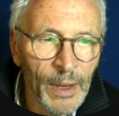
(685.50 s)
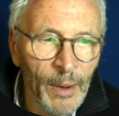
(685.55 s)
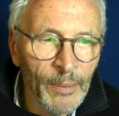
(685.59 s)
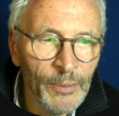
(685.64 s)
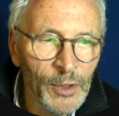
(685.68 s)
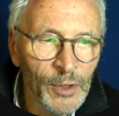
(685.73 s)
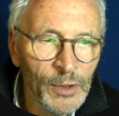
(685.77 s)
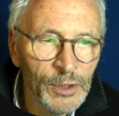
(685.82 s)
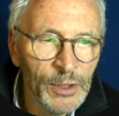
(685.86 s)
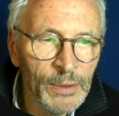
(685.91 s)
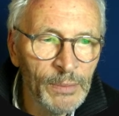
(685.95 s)

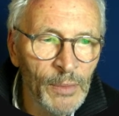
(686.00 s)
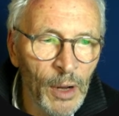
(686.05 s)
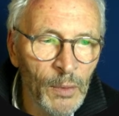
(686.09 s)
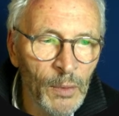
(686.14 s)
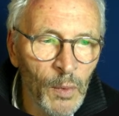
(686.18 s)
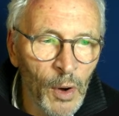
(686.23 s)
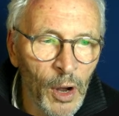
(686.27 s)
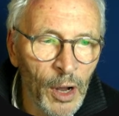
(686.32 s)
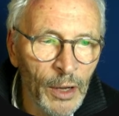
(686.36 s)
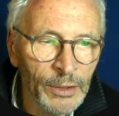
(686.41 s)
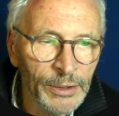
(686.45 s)
using my
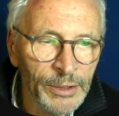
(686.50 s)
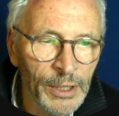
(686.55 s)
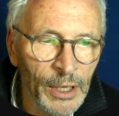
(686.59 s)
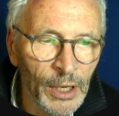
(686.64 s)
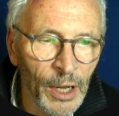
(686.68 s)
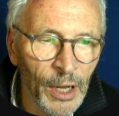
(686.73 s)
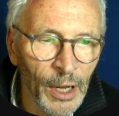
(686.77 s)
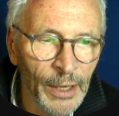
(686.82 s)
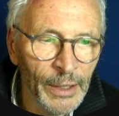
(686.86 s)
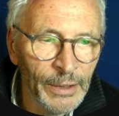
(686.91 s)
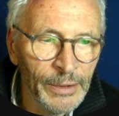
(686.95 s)

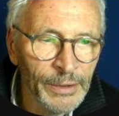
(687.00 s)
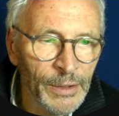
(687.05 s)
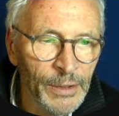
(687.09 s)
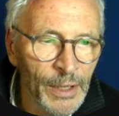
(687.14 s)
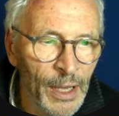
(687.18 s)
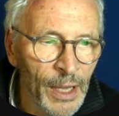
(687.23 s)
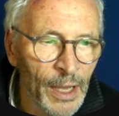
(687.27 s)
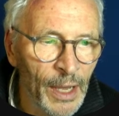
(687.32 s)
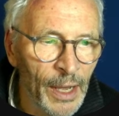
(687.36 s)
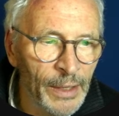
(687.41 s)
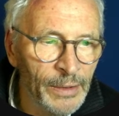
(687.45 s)
wildcard
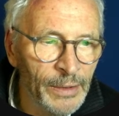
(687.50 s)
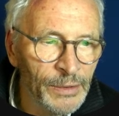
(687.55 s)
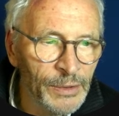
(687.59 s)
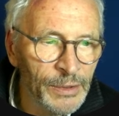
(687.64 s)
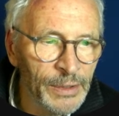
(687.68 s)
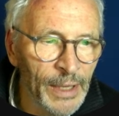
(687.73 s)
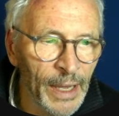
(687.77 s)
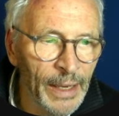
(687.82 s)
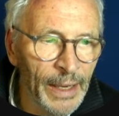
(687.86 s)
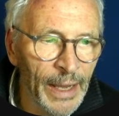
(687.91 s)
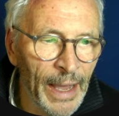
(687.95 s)
and
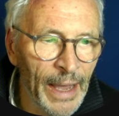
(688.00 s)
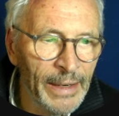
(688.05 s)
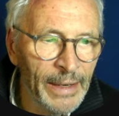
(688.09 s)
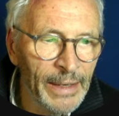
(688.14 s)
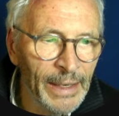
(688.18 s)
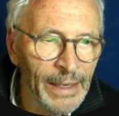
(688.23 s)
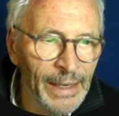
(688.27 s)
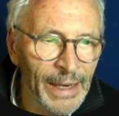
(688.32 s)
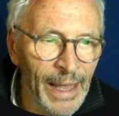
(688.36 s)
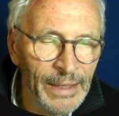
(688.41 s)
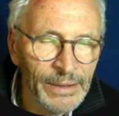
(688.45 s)
saying any
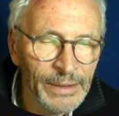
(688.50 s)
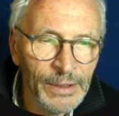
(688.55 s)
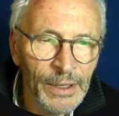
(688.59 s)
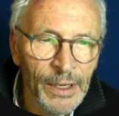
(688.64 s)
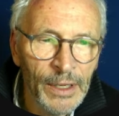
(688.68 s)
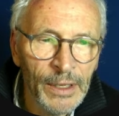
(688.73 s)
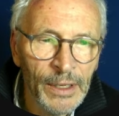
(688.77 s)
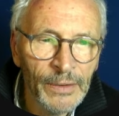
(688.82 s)
letter.